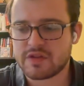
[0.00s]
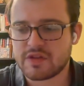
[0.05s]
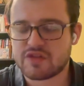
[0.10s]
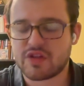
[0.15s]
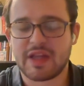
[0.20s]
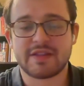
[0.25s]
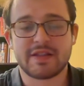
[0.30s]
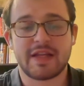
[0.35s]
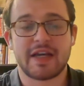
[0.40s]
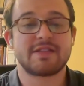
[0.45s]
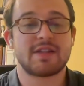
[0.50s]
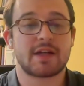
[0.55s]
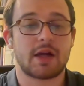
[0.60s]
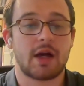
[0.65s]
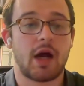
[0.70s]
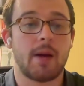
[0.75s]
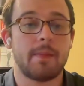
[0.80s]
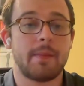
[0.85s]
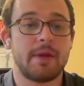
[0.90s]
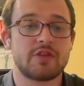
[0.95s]
so that's a
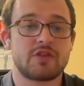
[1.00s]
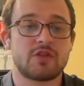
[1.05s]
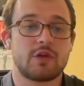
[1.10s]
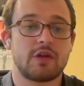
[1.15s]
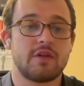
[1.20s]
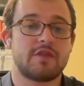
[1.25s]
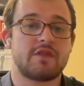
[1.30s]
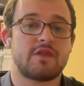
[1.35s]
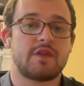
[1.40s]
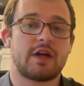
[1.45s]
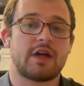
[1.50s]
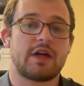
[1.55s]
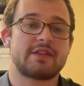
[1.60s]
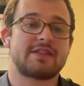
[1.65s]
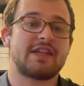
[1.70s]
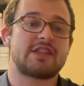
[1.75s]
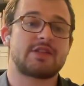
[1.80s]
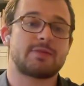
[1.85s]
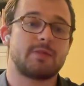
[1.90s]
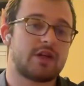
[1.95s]
common sort of
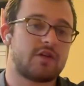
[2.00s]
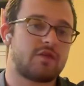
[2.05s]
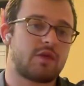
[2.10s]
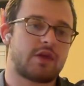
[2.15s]
assessment